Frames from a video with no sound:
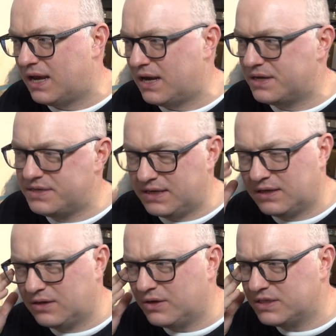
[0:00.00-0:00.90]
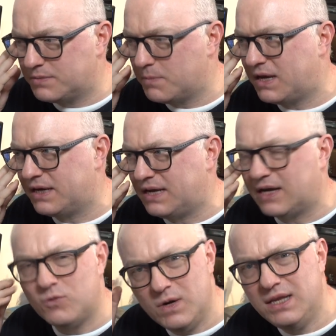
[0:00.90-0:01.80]
and it got into my mind that
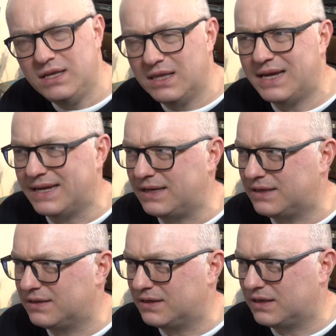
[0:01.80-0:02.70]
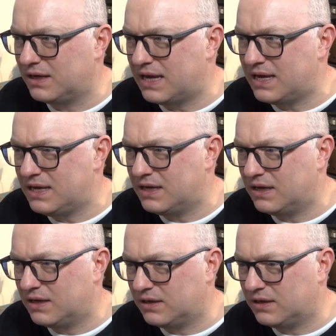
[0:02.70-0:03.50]
I'd really like a